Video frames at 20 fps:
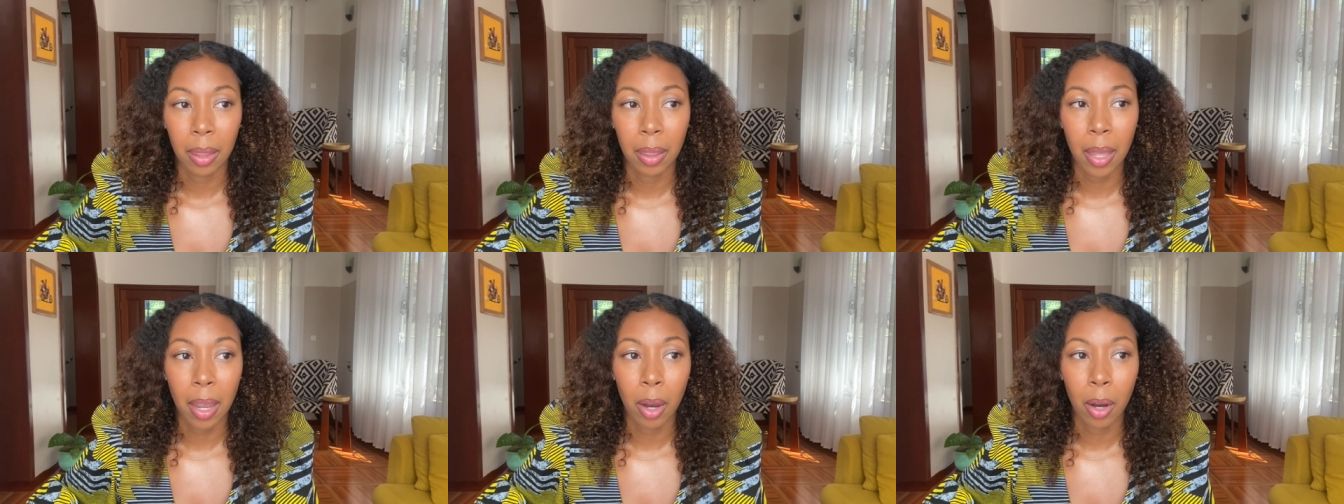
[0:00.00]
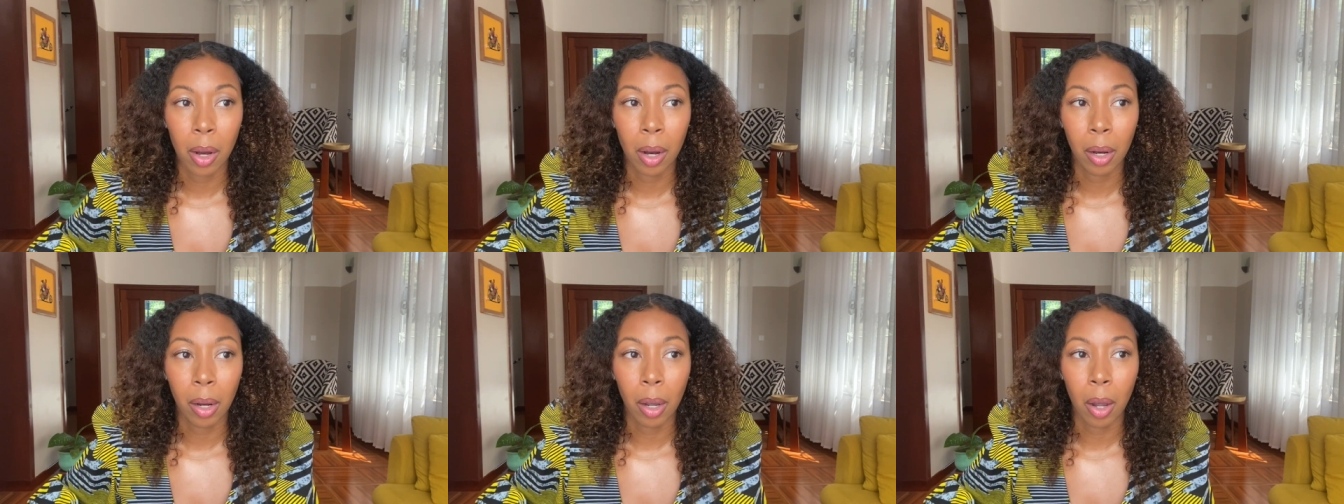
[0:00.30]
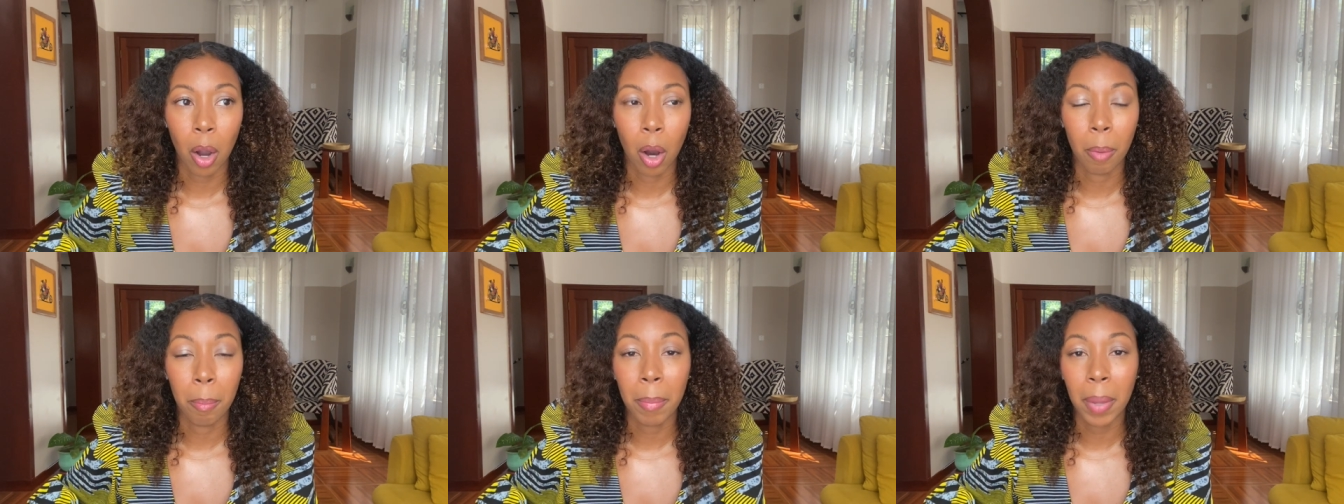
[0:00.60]
there
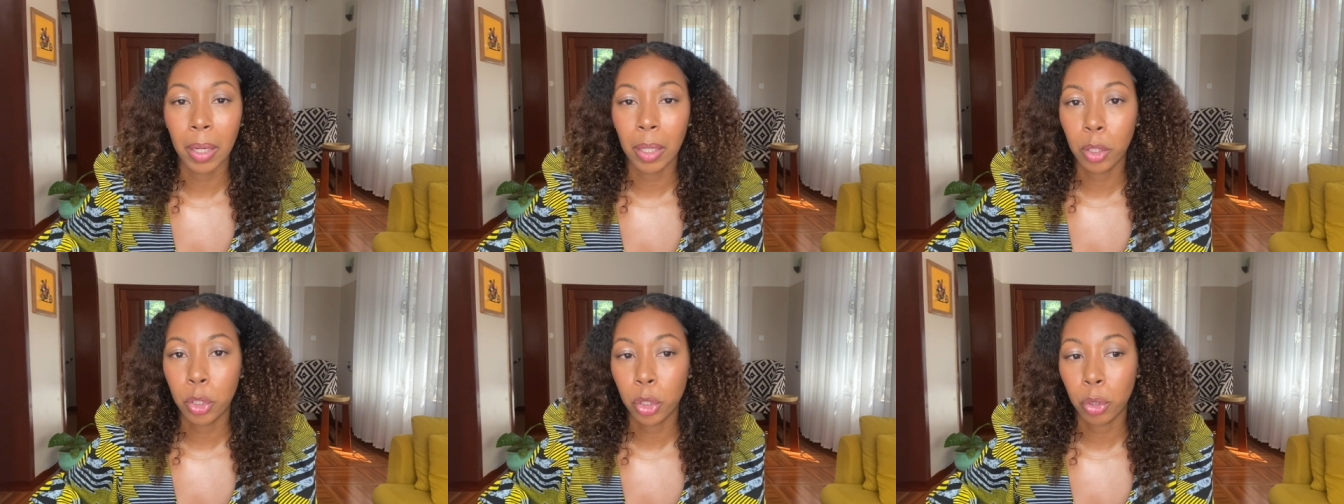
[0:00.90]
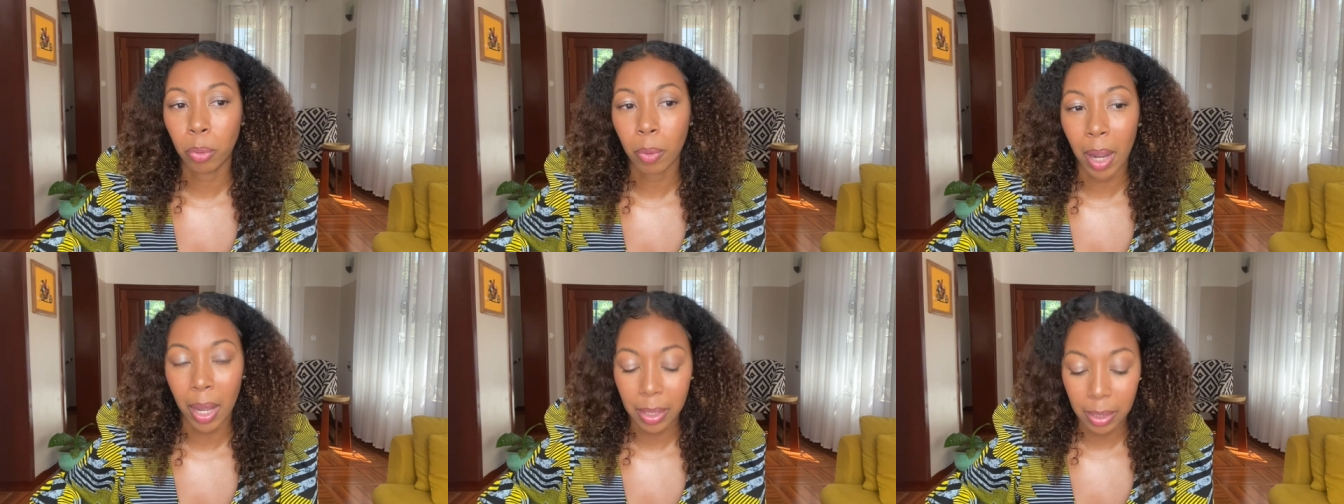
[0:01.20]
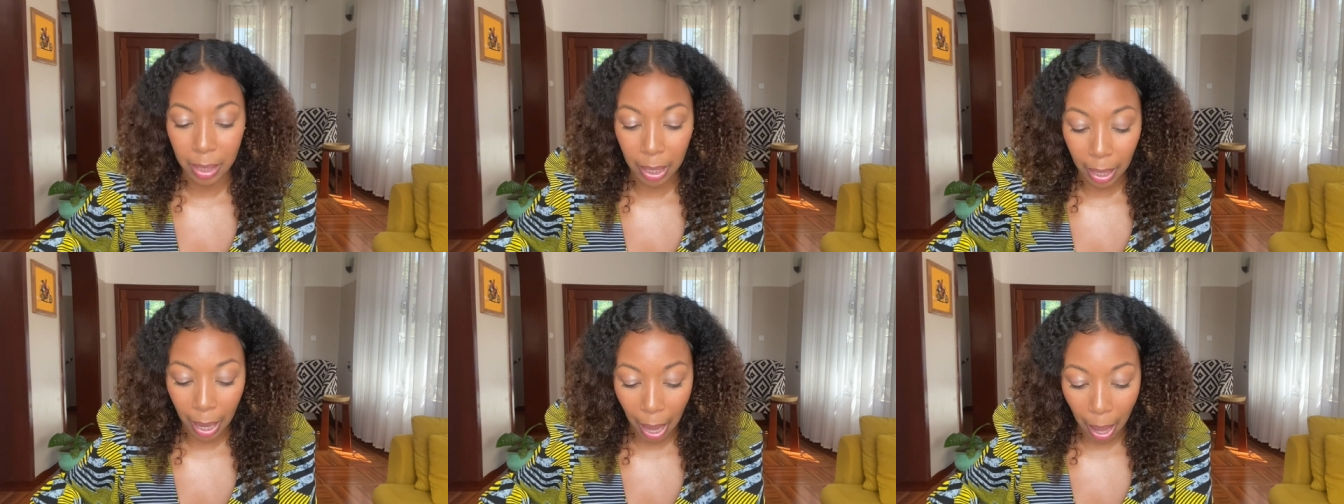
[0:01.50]
are many trends
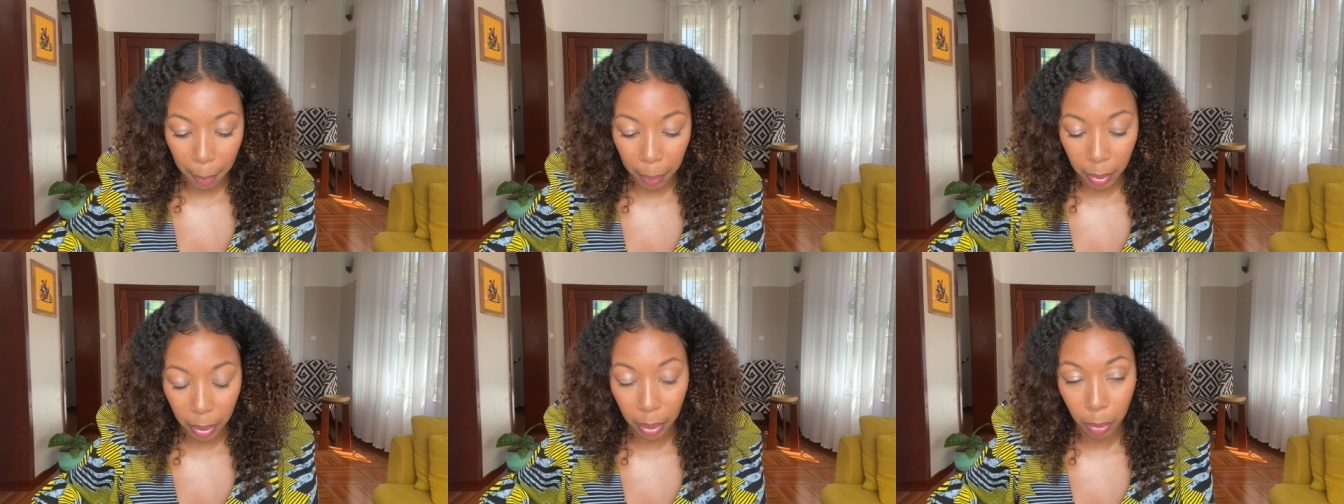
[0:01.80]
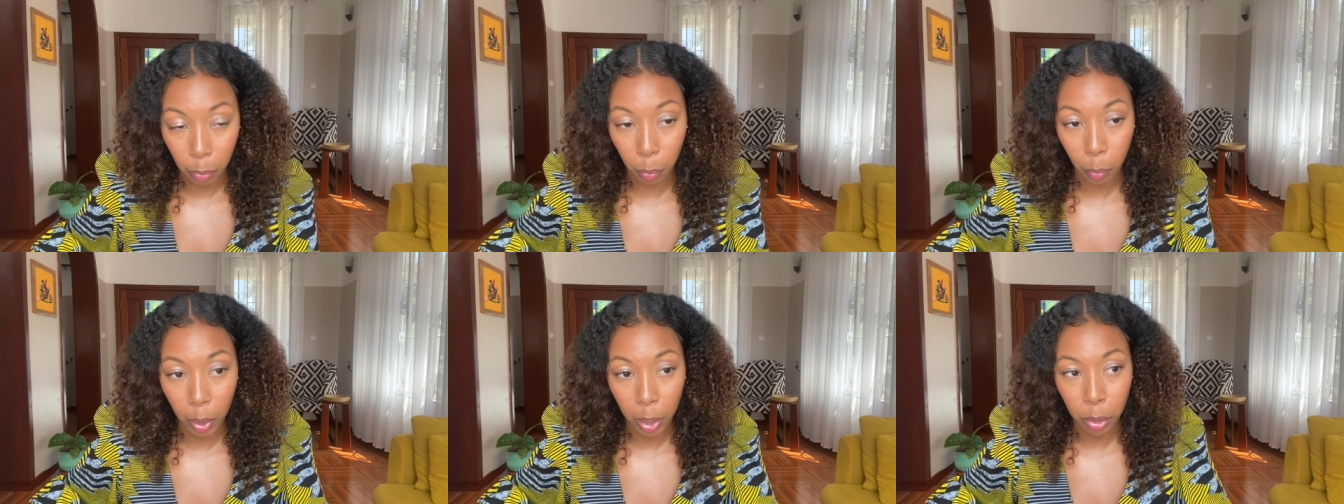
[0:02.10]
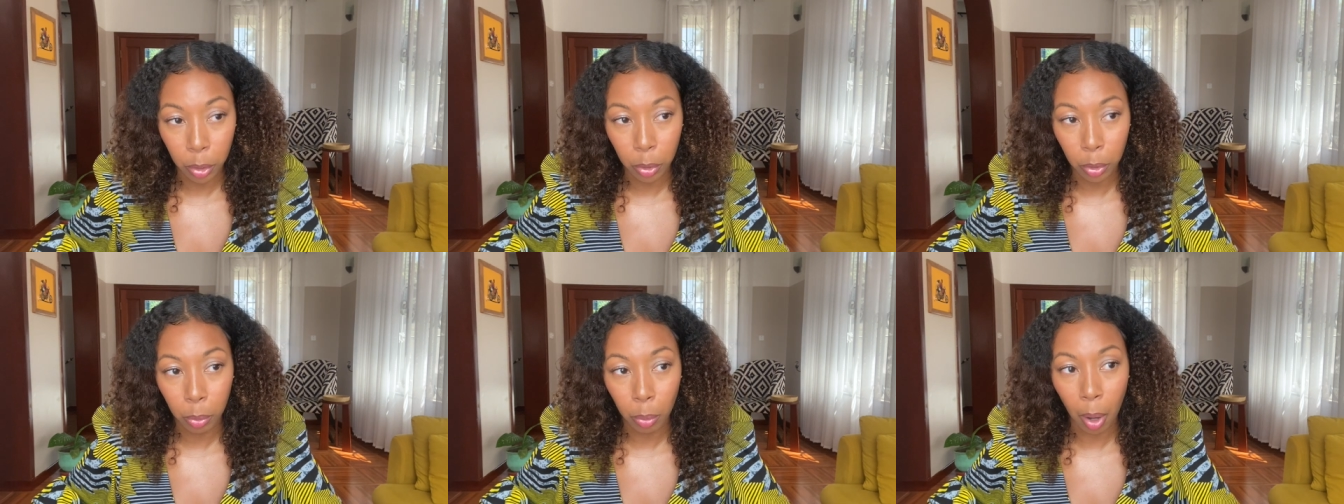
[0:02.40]
that happen. And
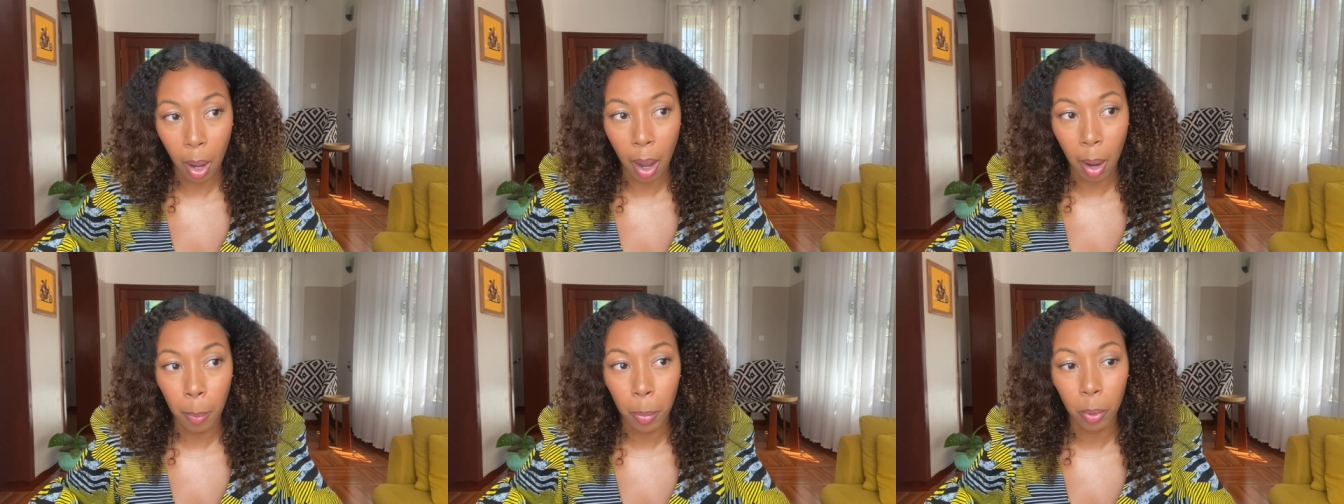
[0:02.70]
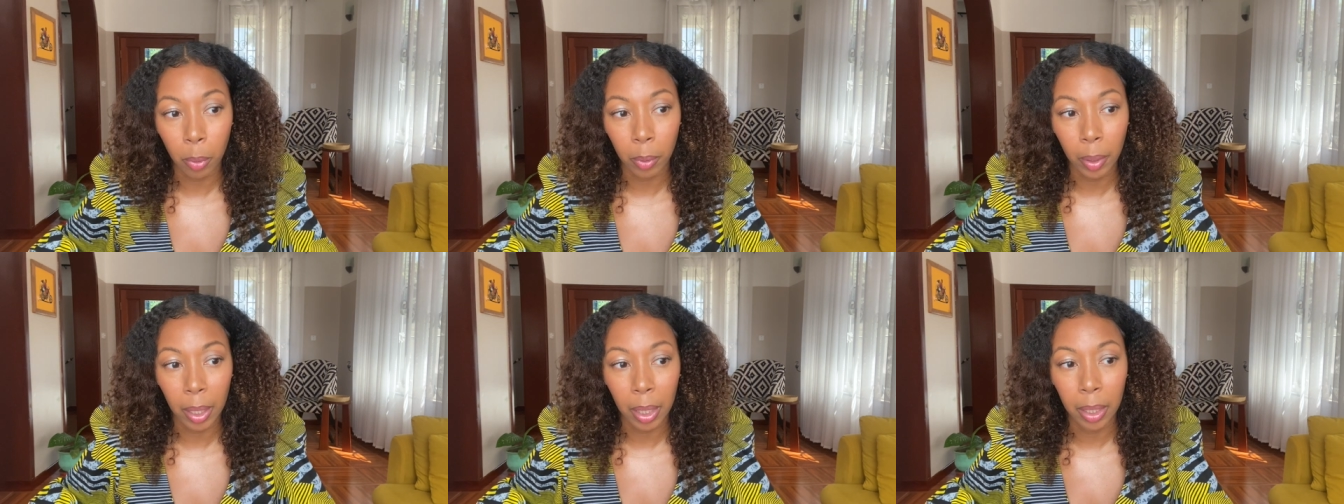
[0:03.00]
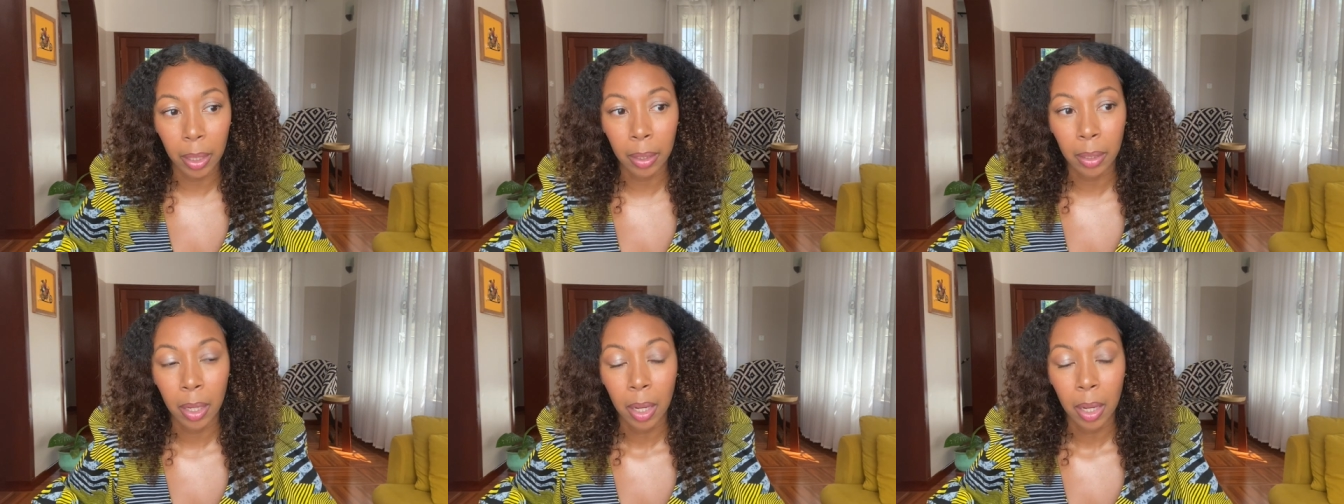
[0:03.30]
when you operate